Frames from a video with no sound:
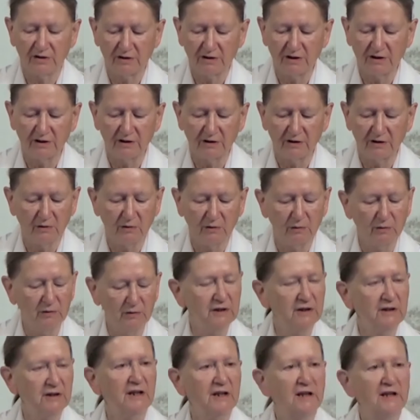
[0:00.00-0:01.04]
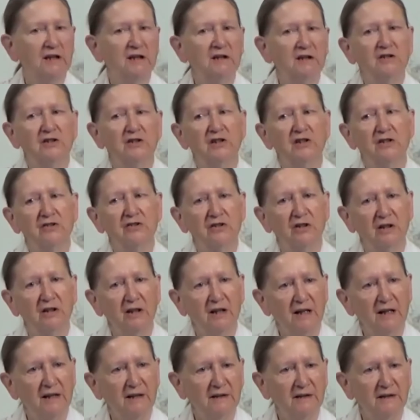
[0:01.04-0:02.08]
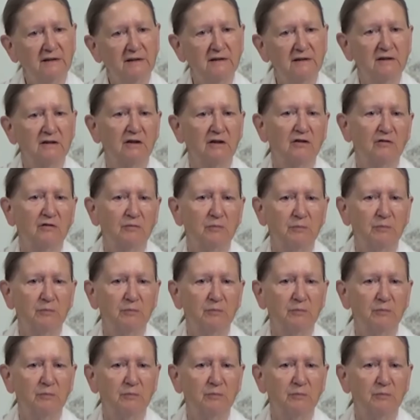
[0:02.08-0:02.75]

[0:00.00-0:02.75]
the golden age, is a land of